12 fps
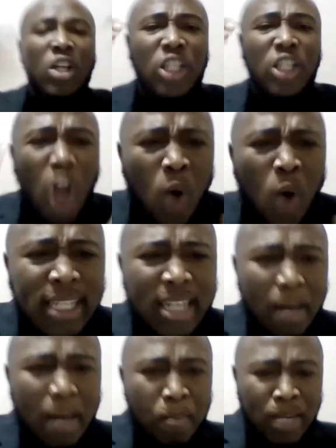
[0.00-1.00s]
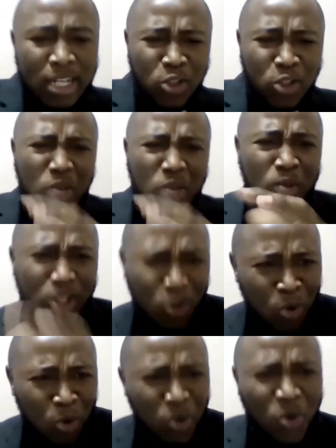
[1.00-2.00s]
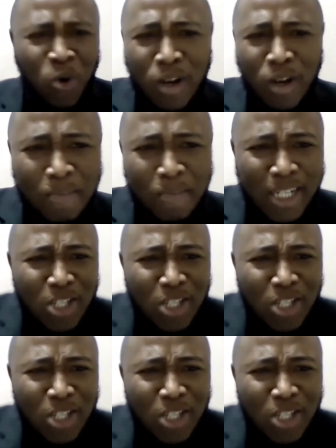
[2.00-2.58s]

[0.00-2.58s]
now he's in a place, so he was so torn, but